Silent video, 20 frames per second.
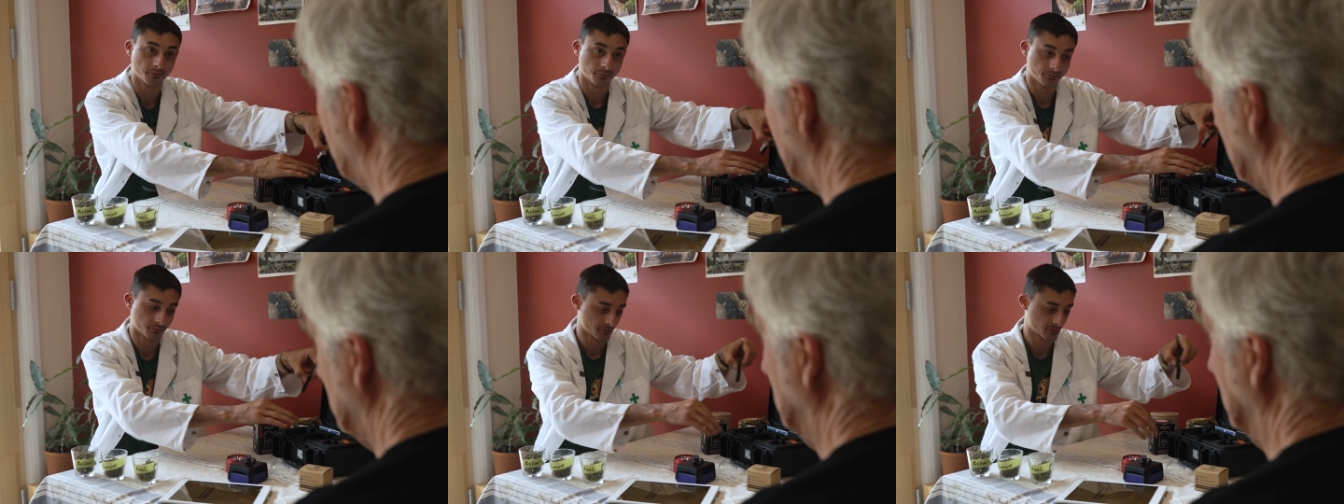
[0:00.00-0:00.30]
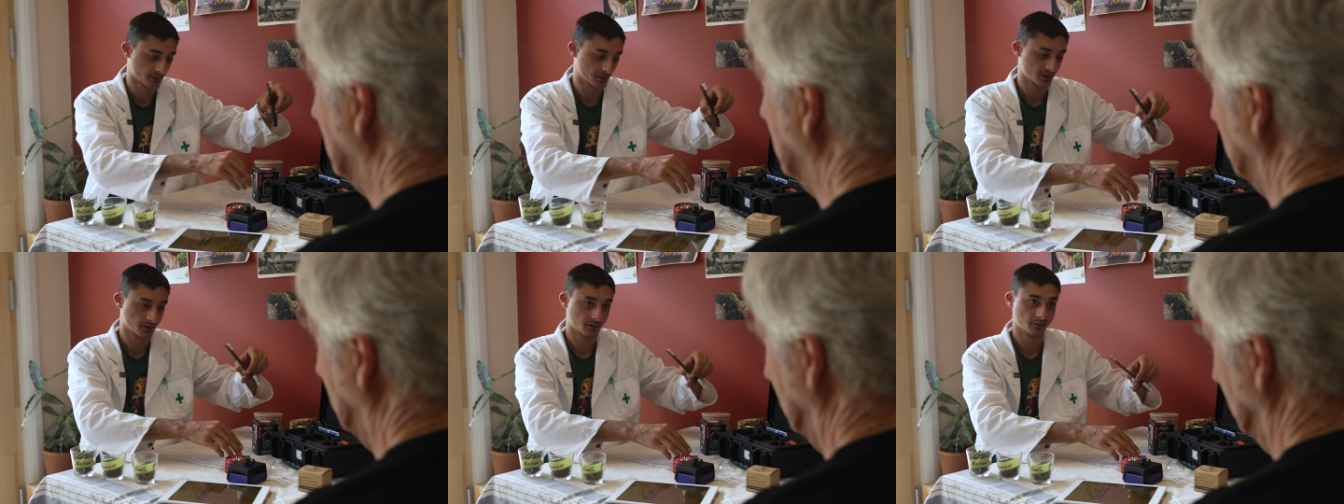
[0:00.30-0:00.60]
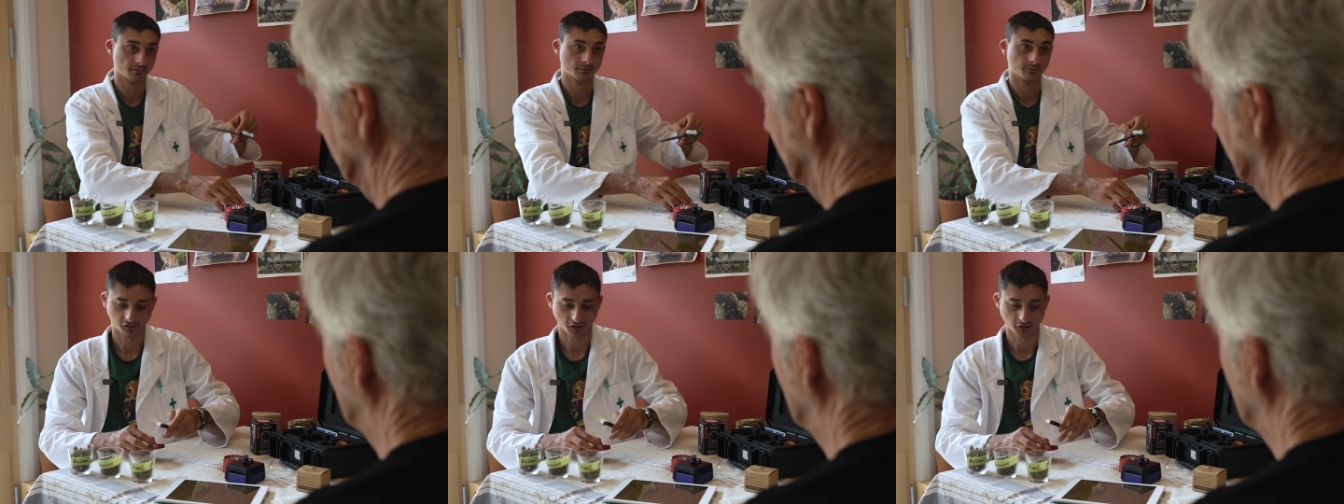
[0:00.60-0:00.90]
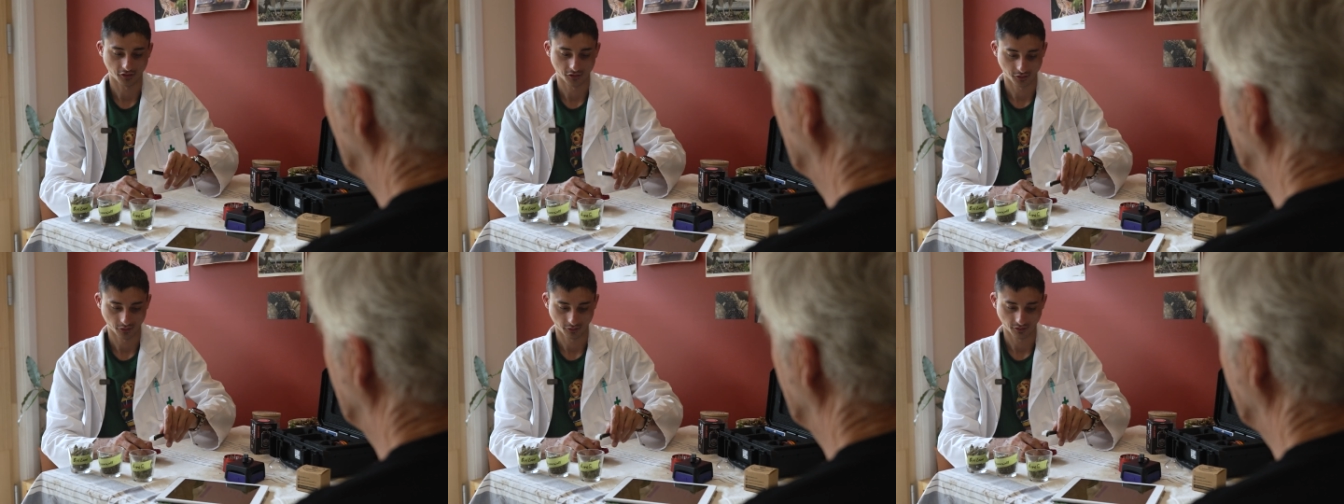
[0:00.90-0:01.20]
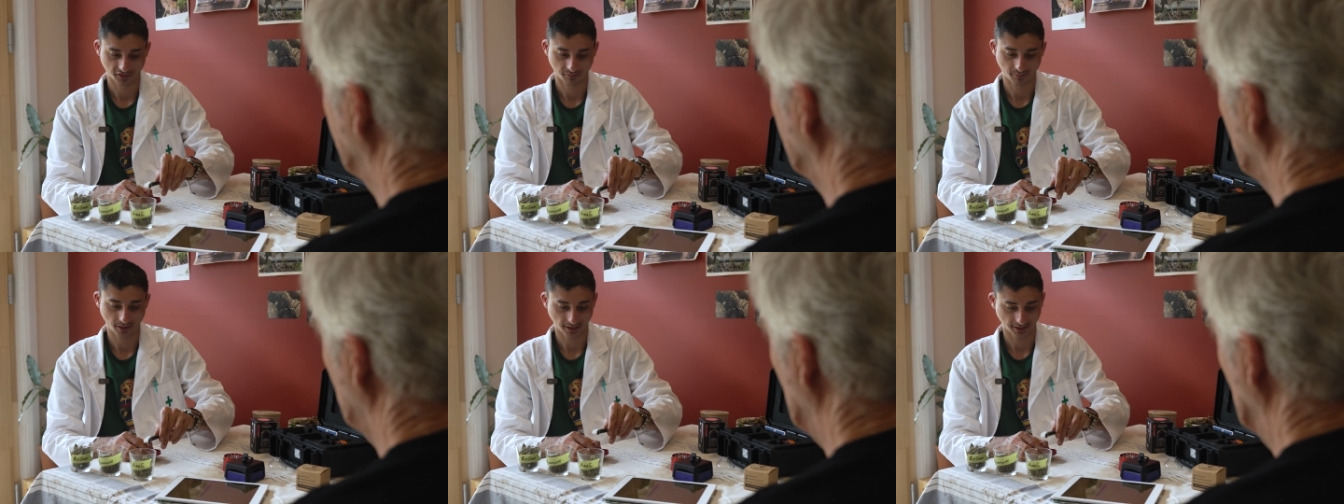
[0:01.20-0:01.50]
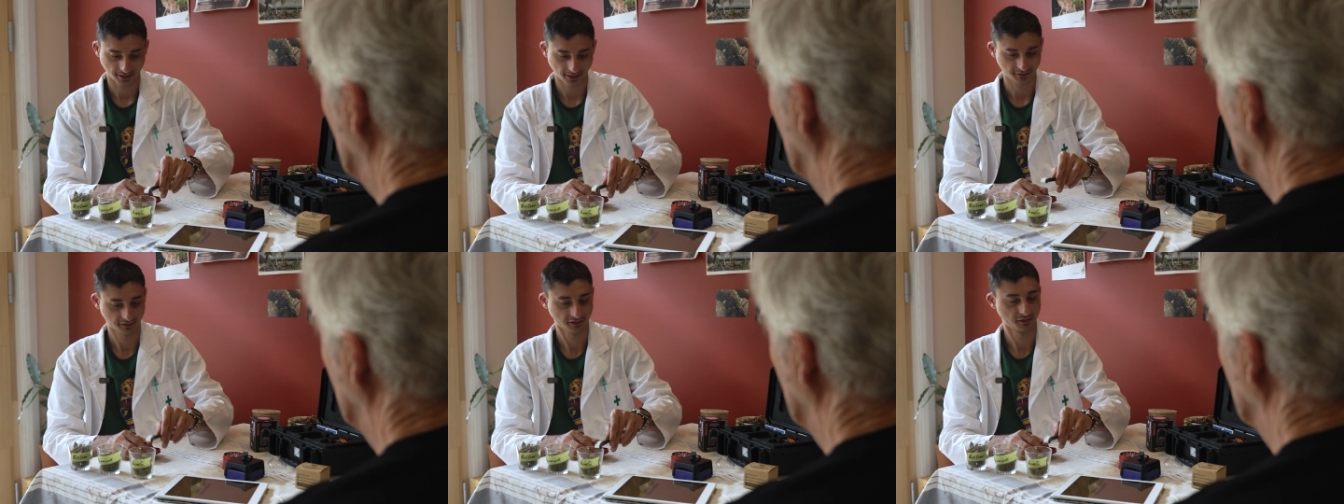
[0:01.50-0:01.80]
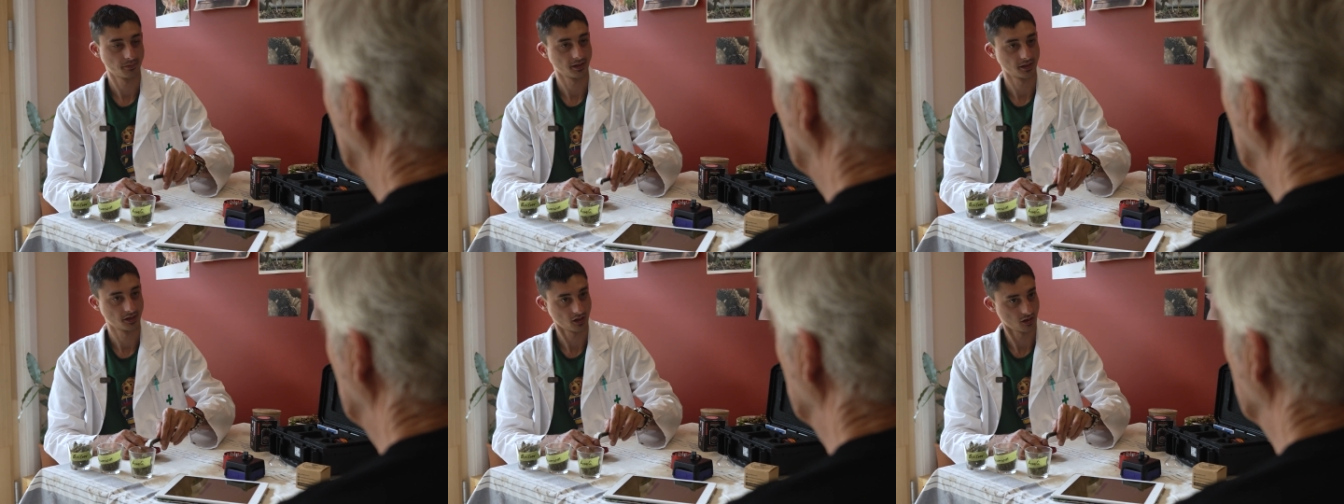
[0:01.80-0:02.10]
CBD. So you expect this
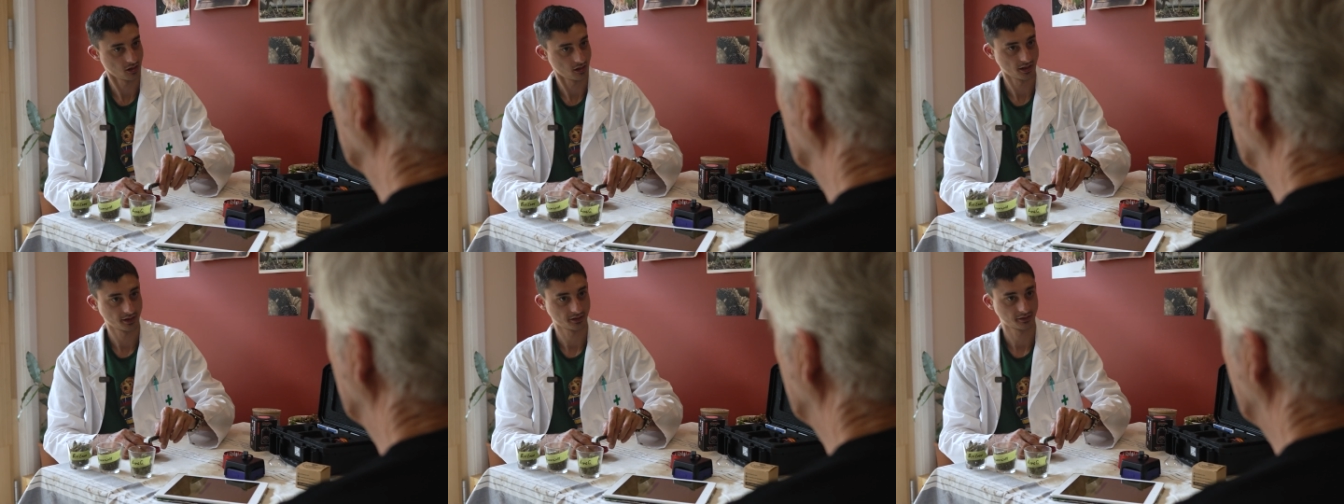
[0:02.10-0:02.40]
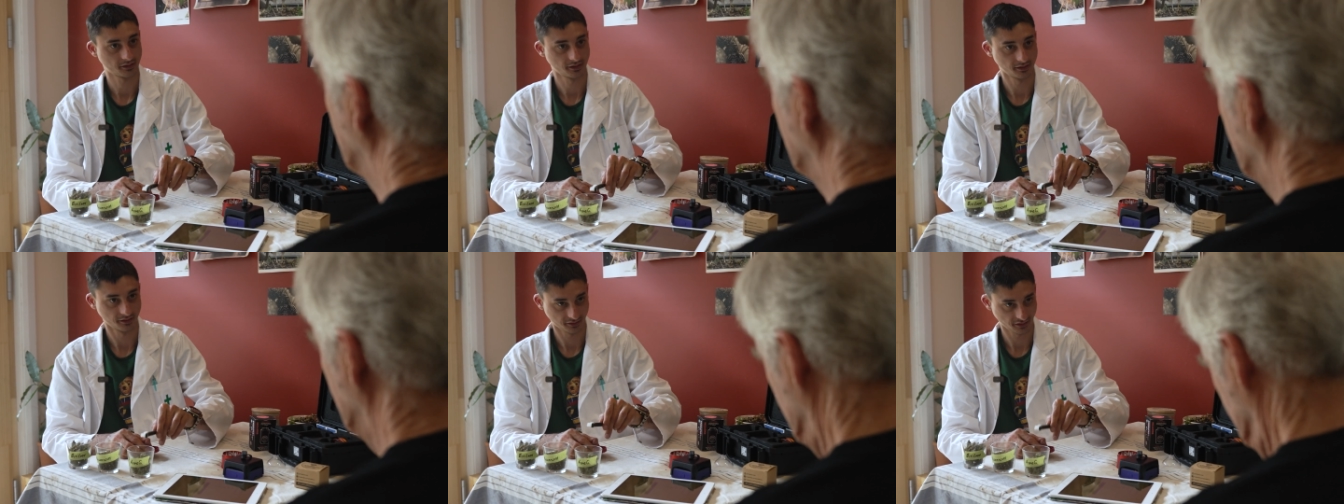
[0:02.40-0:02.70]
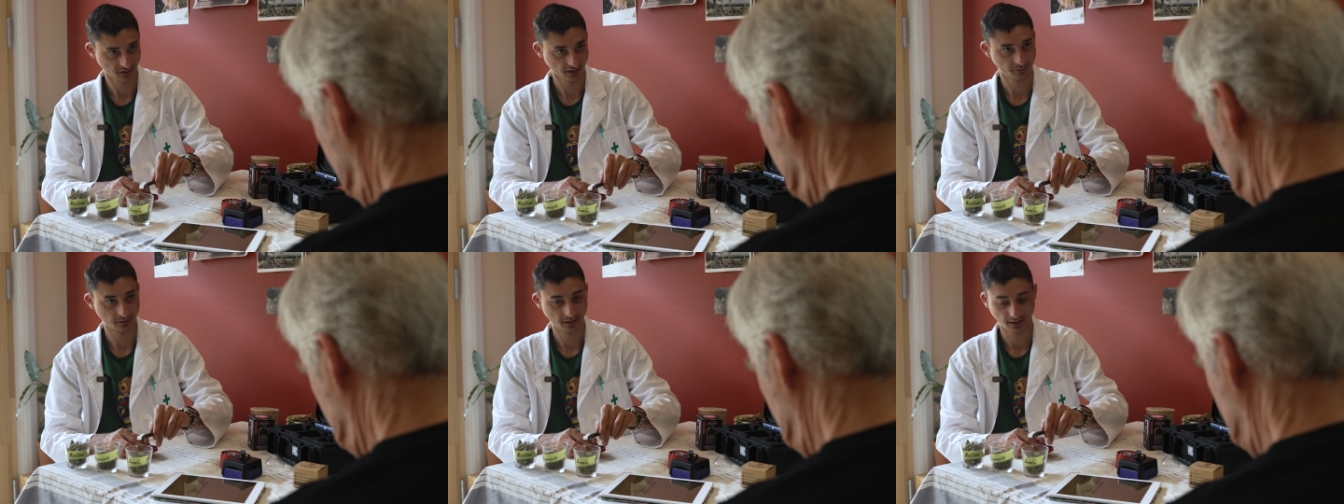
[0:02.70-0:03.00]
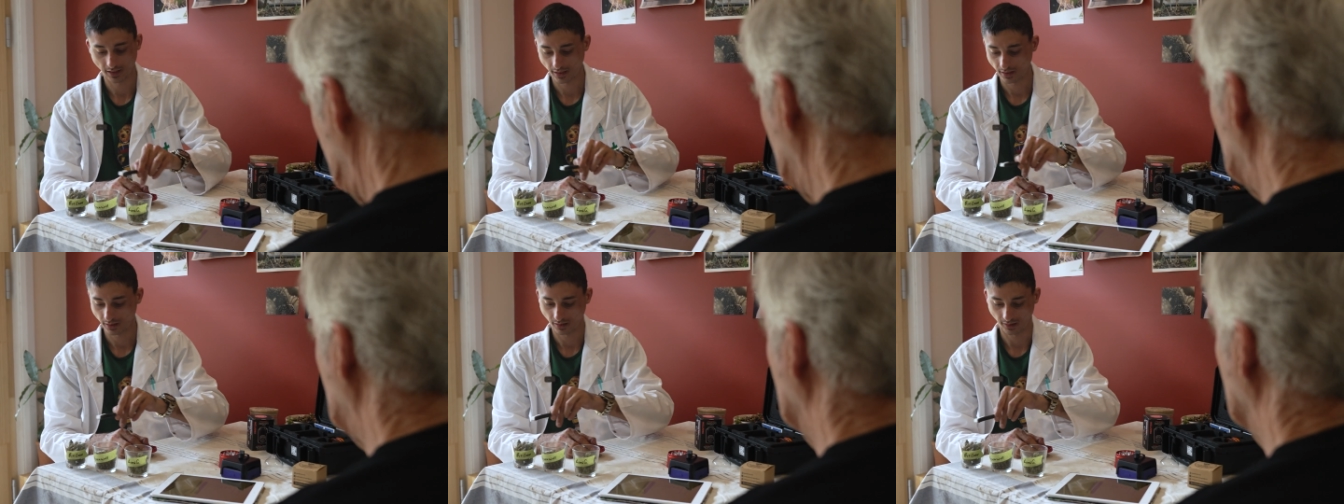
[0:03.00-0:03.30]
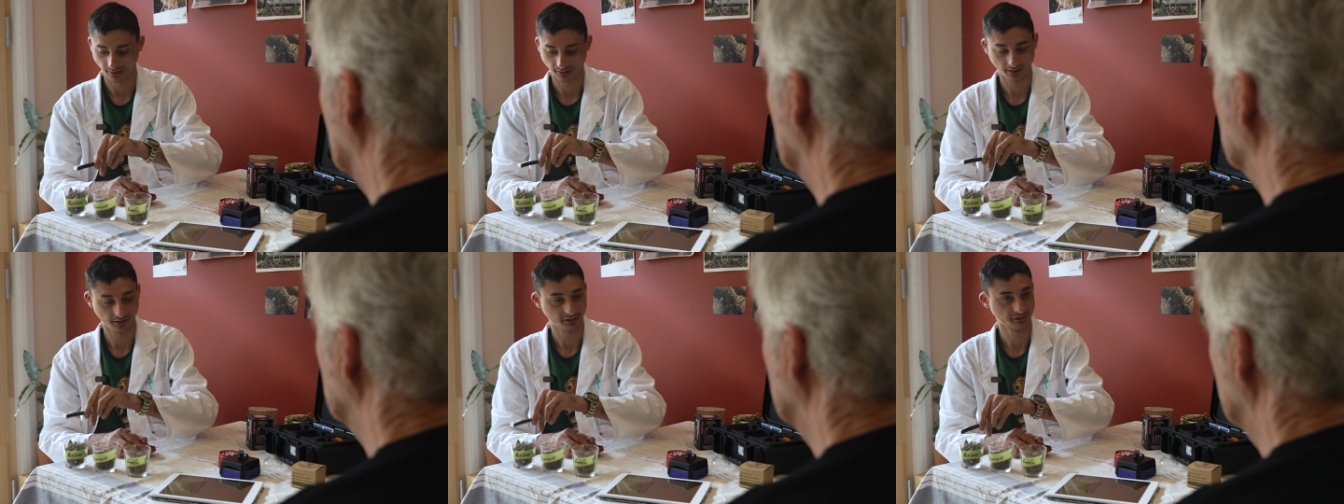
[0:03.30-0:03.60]
to be the highest in CBD and